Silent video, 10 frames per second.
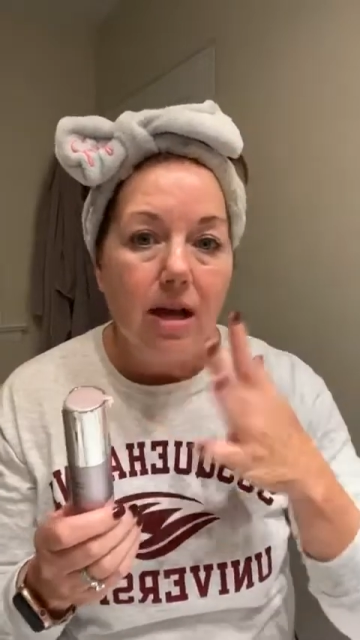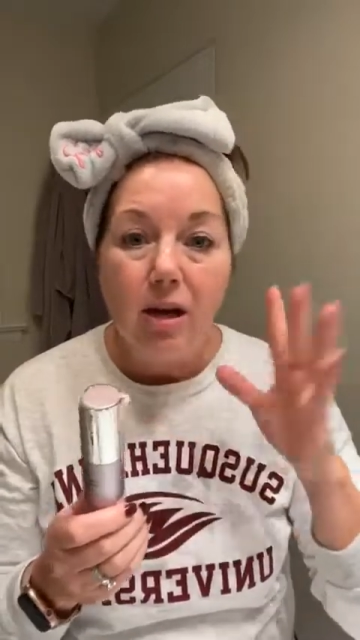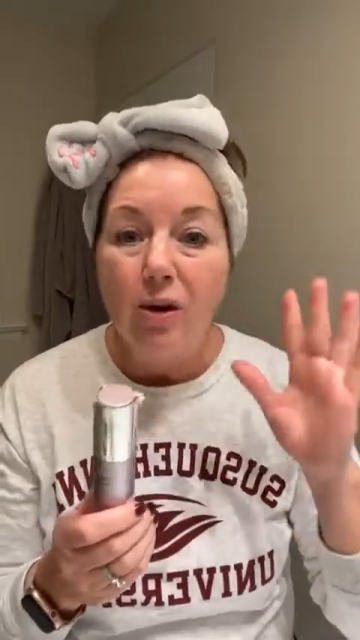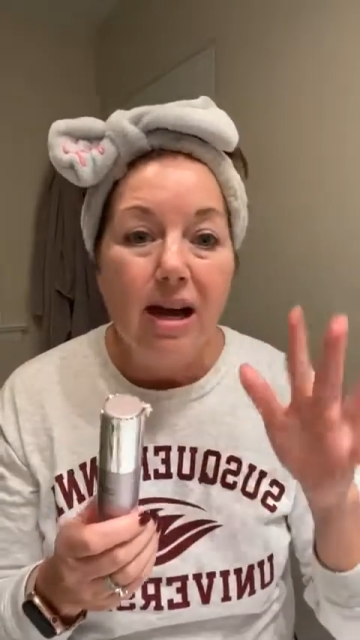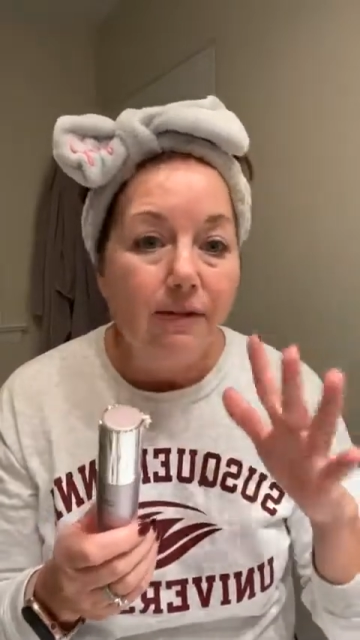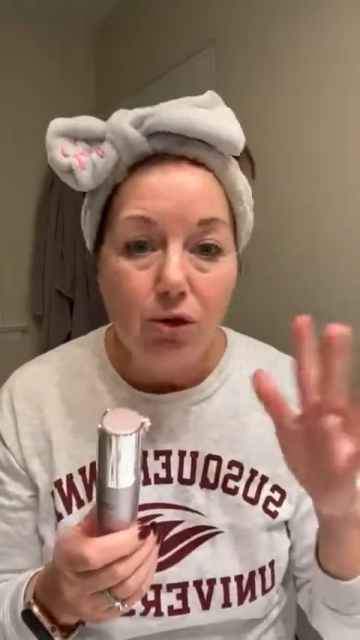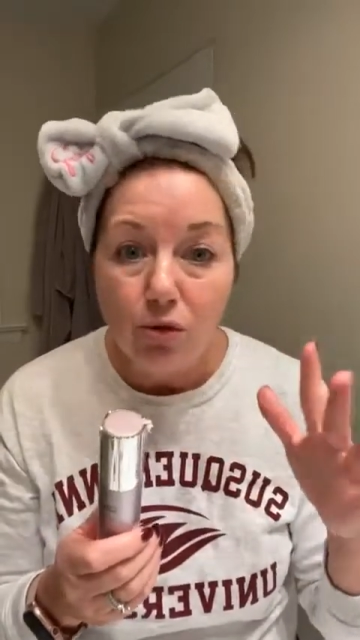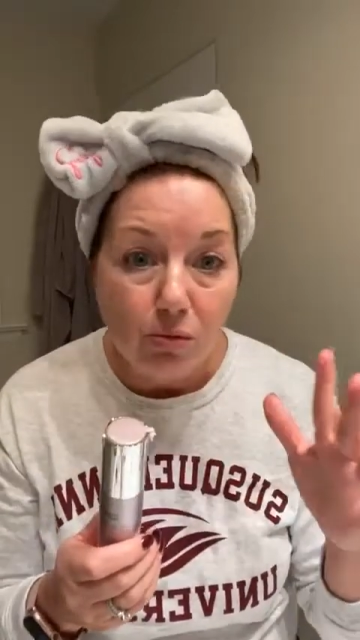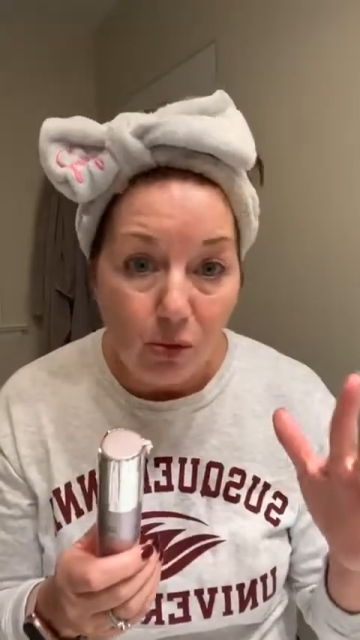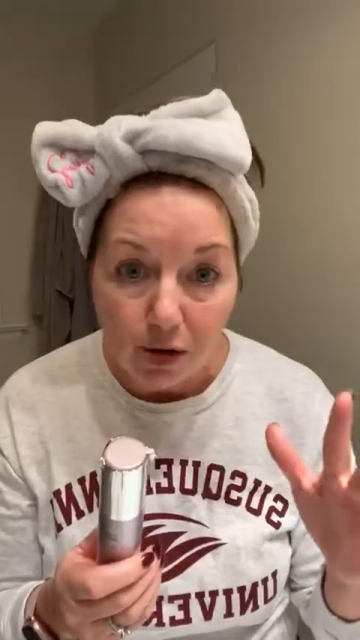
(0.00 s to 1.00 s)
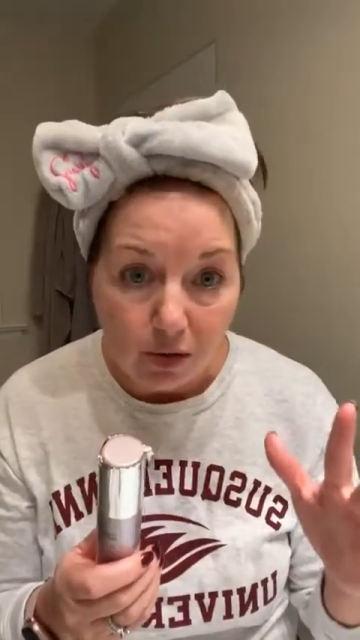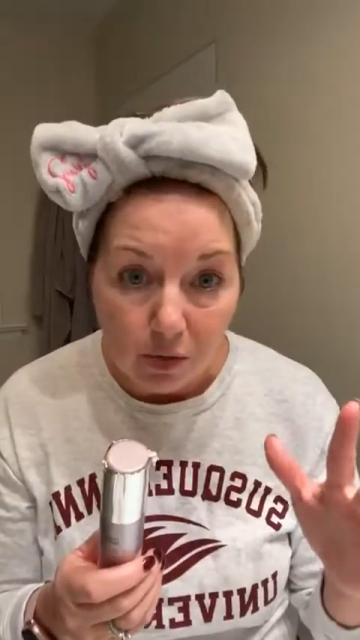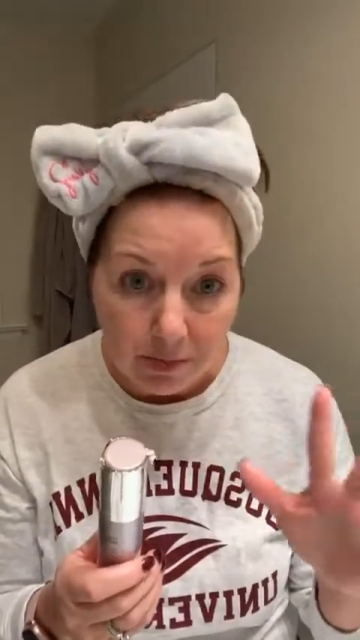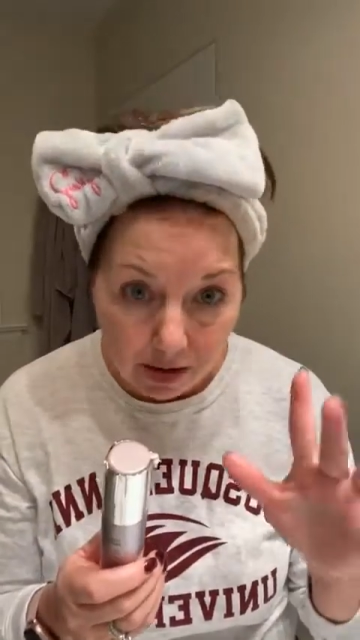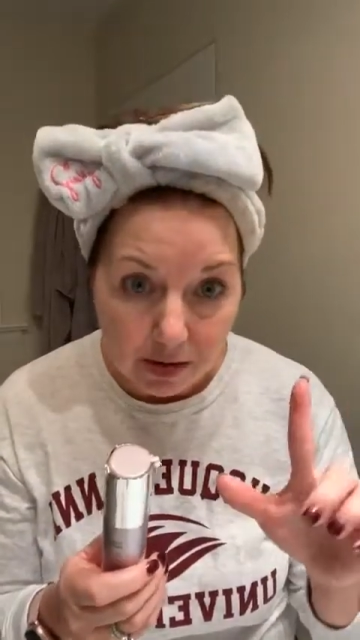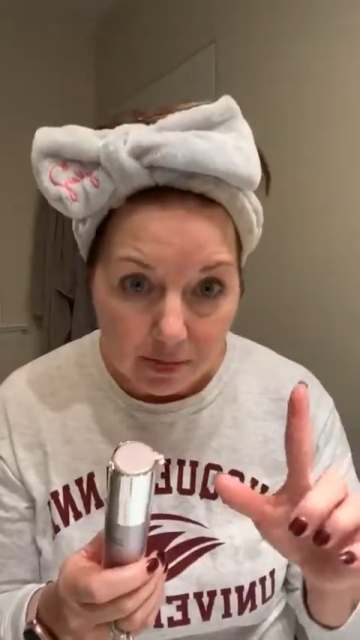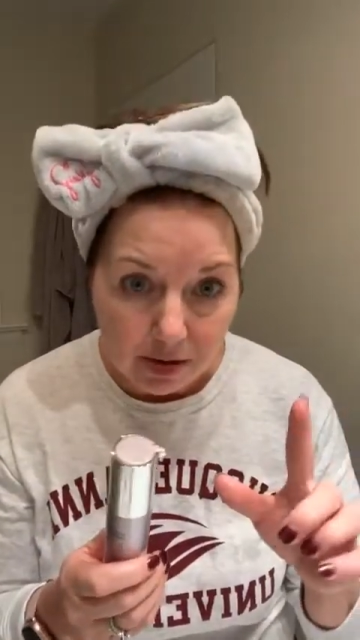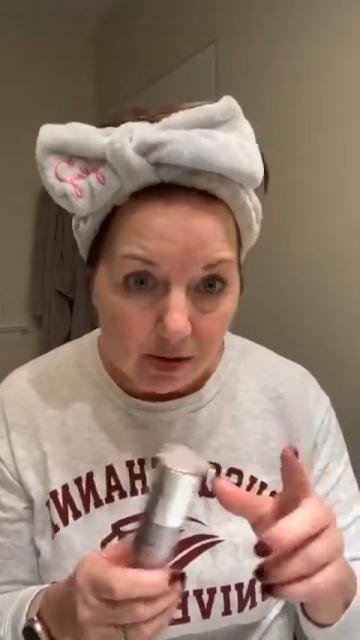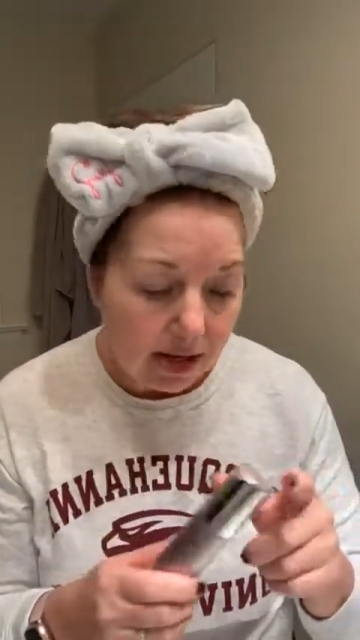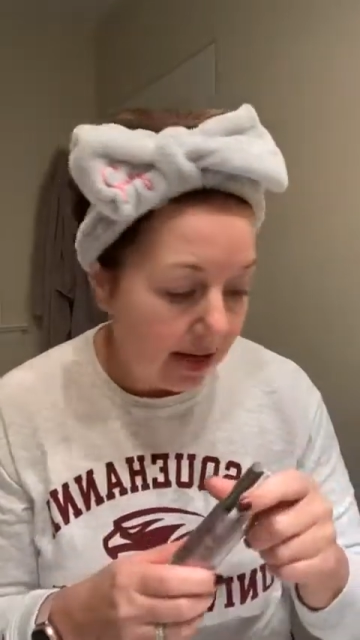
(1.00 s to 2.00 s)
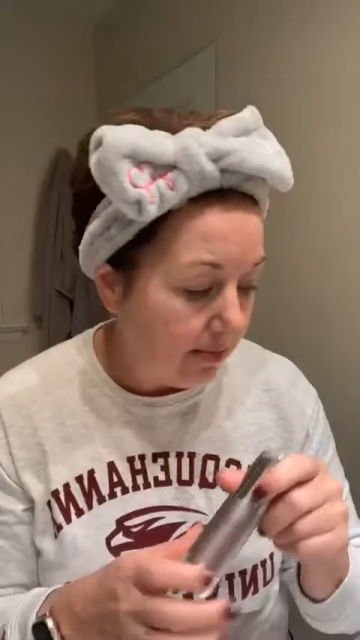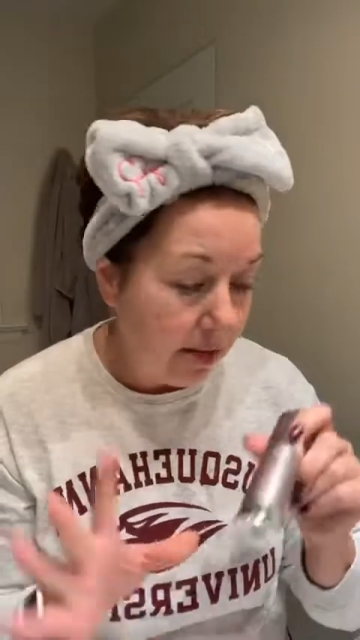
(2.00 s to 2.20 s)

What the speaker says: I don't have to do more than 1 pump, okay?